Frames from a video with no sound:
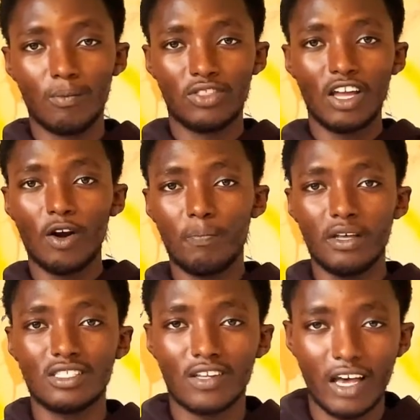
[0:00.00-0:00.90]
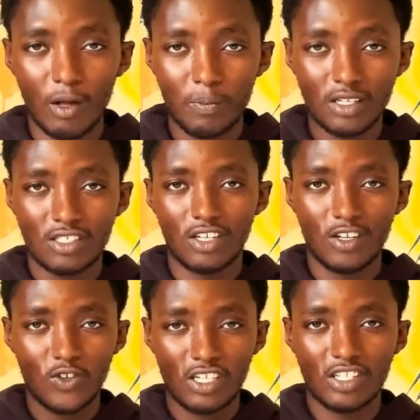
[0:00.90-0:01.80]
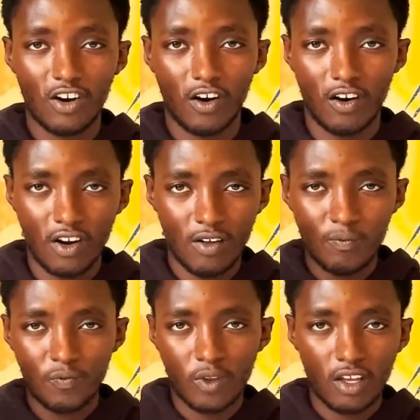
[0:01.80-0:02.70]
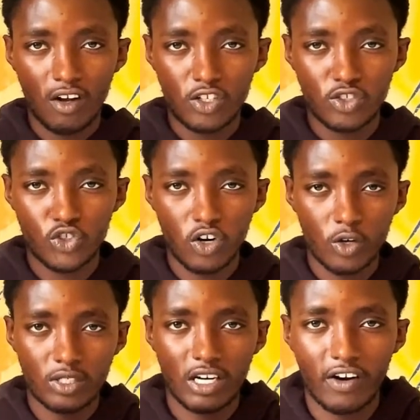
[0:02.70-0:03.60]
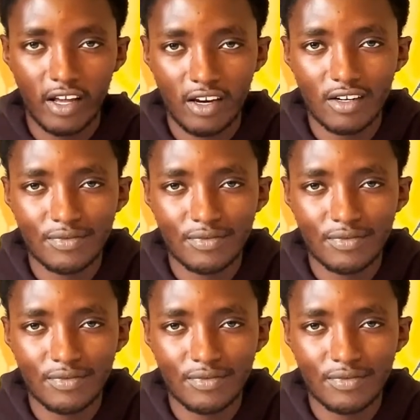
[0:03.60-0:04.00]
therapists to help us address our struggles in our head.